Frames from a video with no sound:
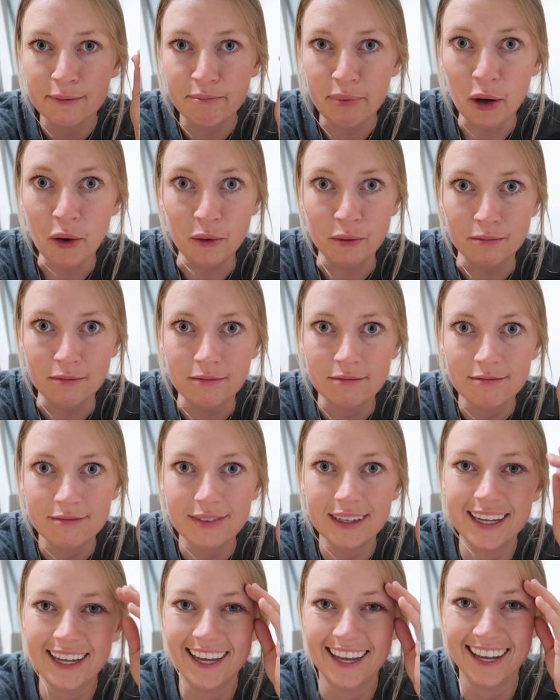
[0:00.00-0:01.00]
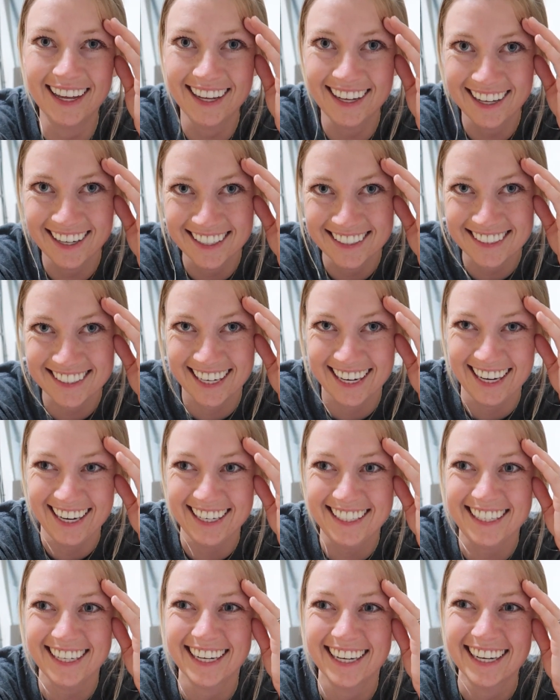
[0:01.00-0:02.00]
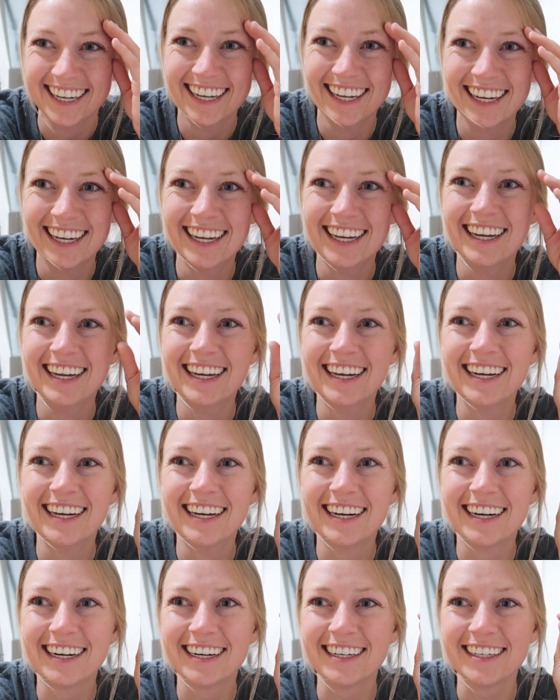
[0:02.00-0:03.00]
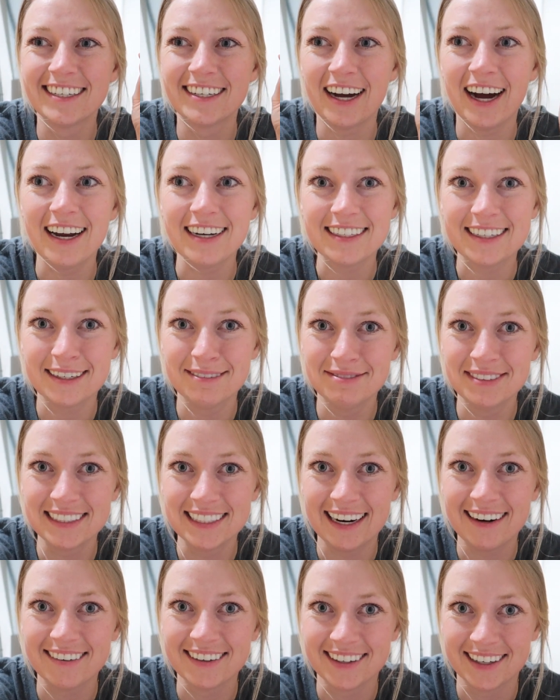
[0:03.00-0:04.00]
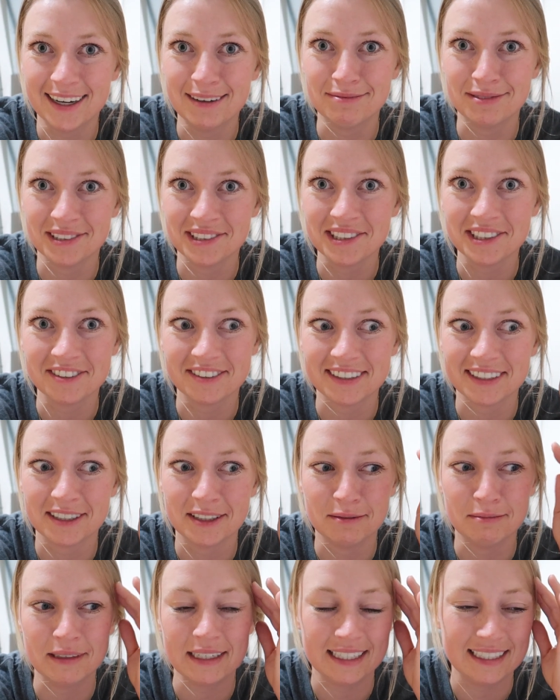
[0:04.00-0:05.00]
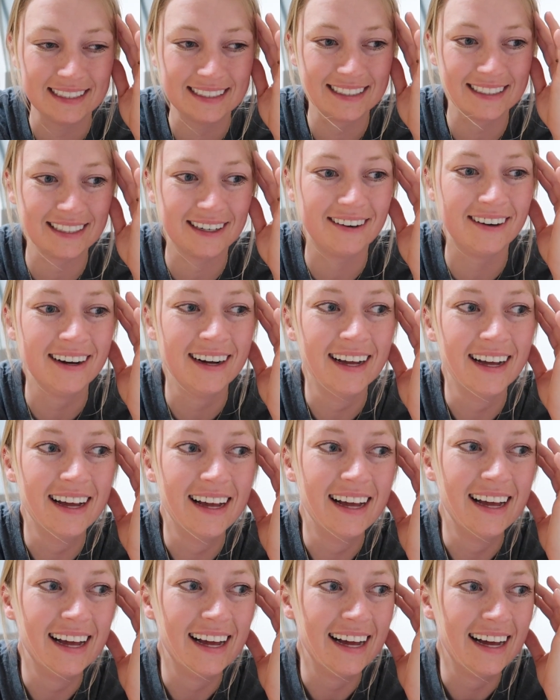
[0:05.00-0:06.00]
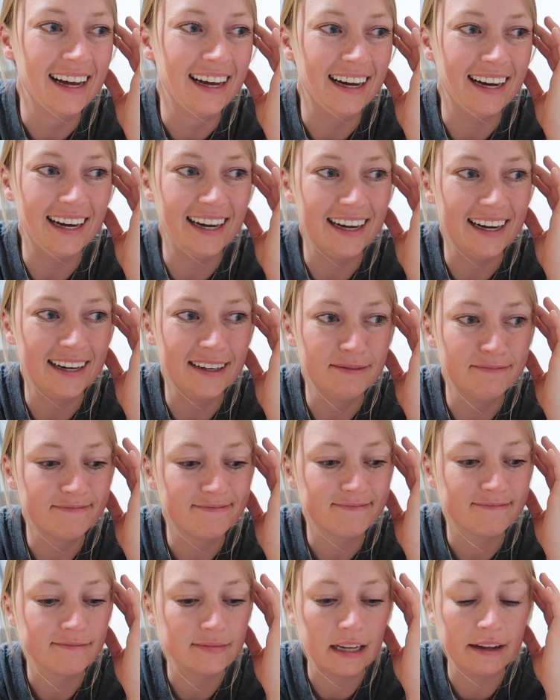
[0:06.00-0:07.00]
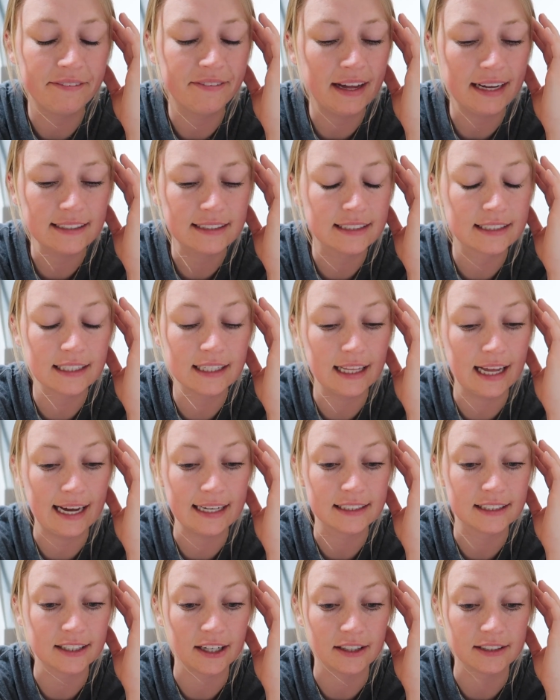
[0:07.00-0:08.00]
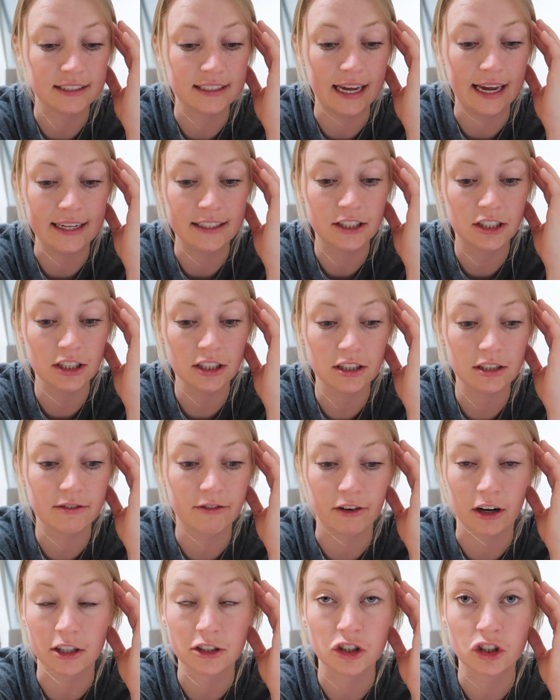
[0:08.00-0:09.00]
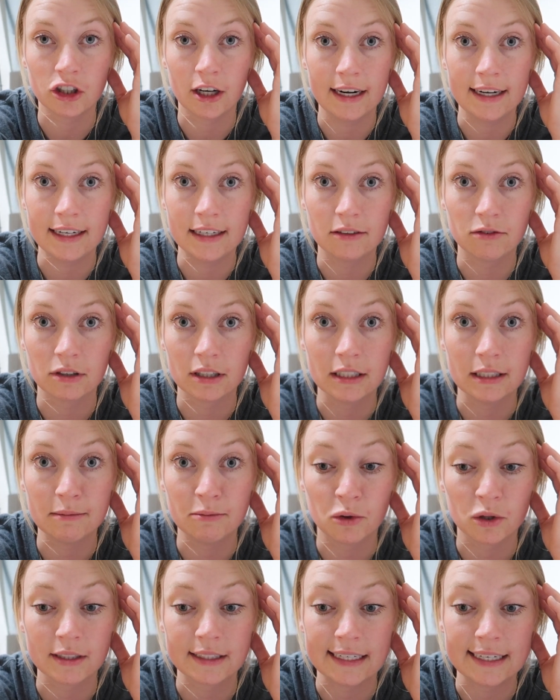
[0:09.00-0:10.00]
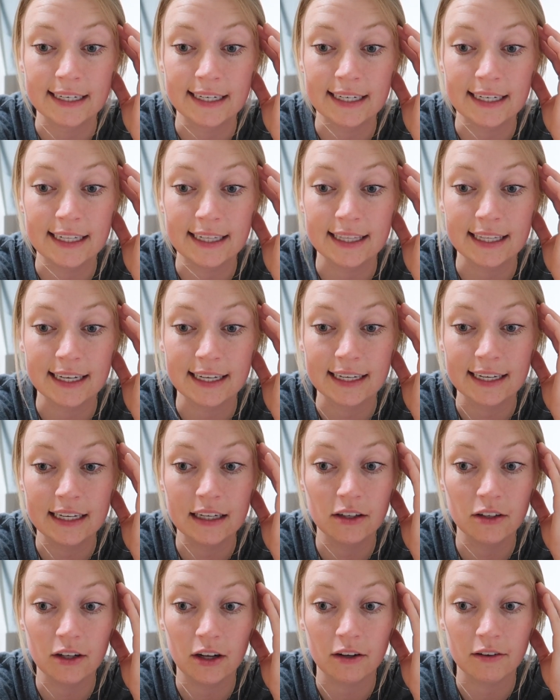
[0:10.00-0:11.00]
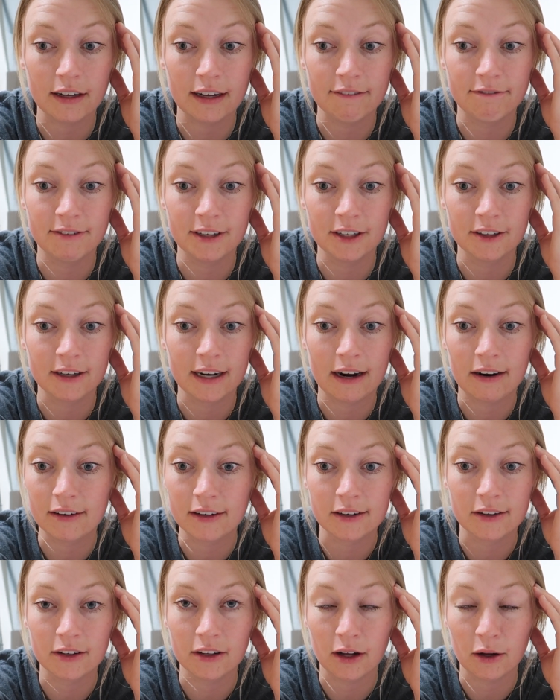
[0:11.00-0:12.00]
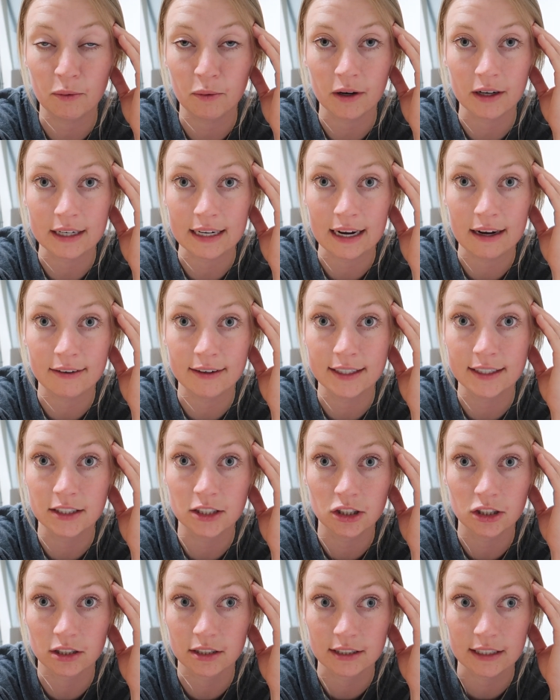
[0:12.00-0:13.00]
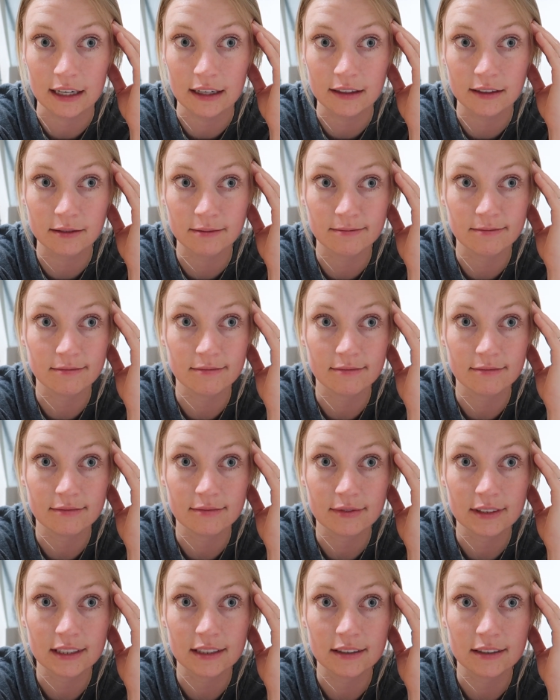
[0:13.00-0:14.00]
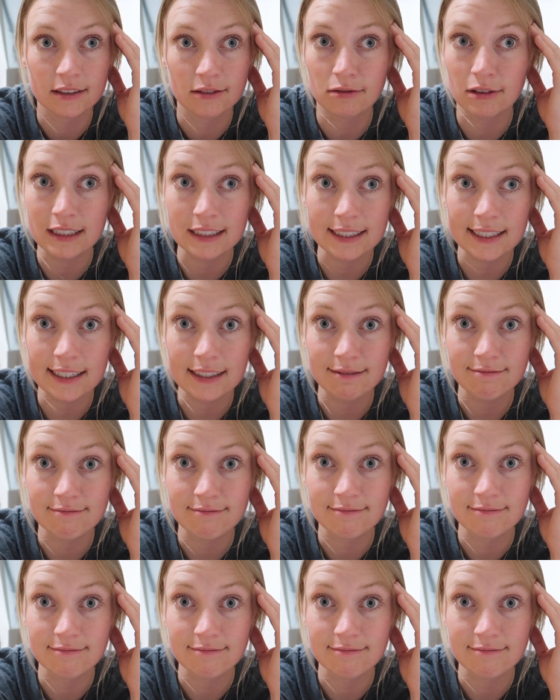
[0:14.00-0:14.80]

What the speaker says: Boom! It's like God comes down and humbles you a little bit. So that's the last I'll say. It's just frustrating, really, more than anything. It'll all get figured out. It'll all work out. It's just like, really?